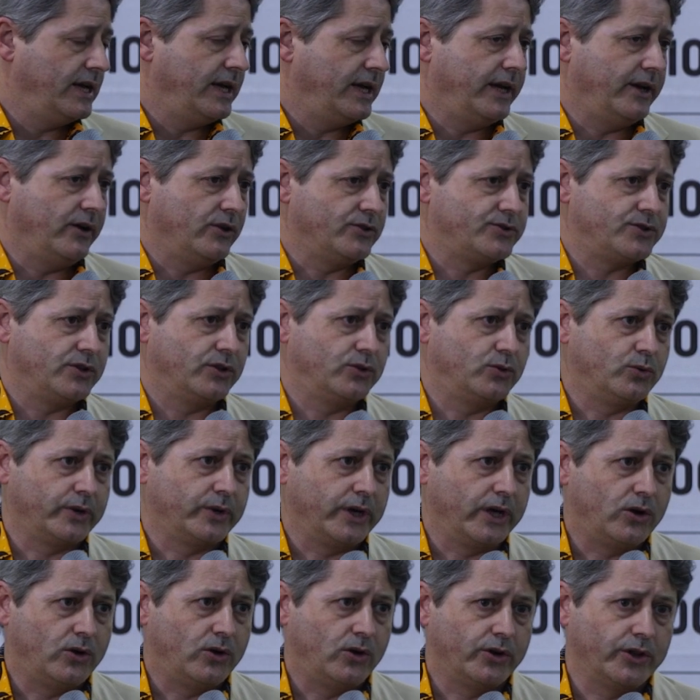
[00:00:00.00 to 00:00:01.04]
and also to
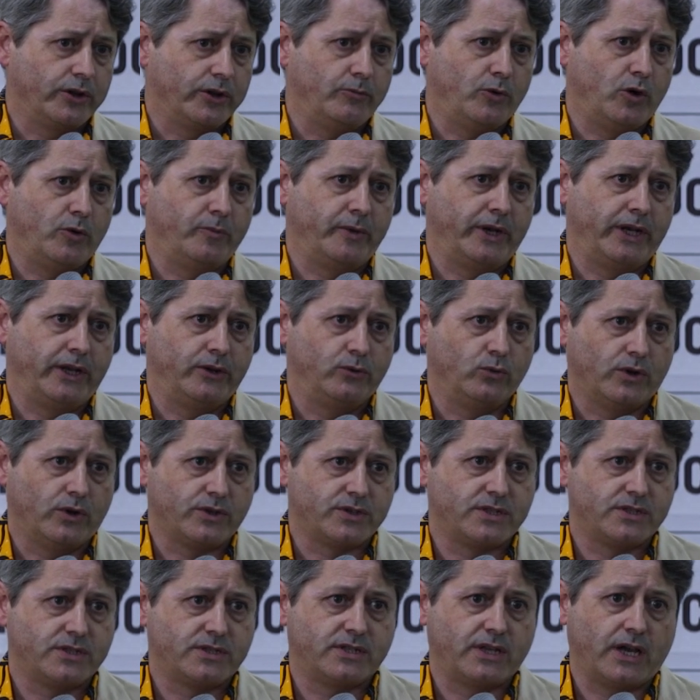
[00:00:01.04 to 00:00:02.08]
record the moment it
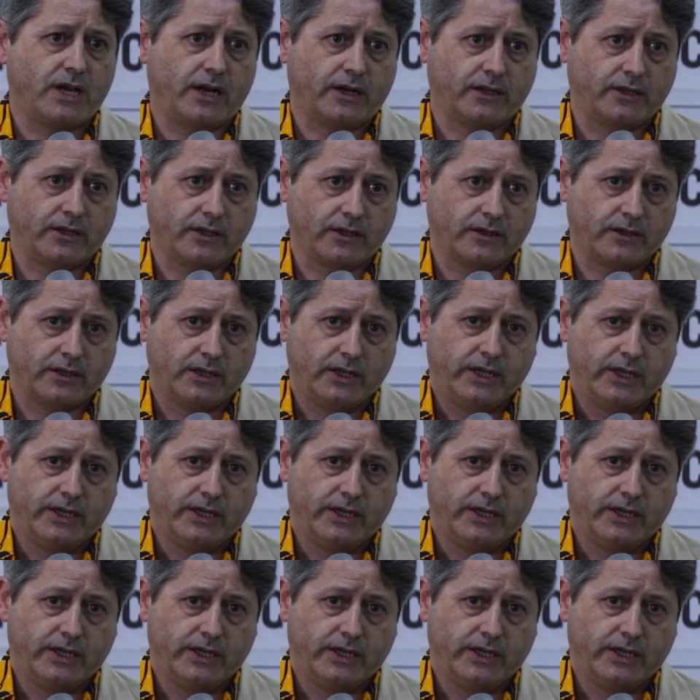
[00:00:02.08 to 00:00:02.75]
was started.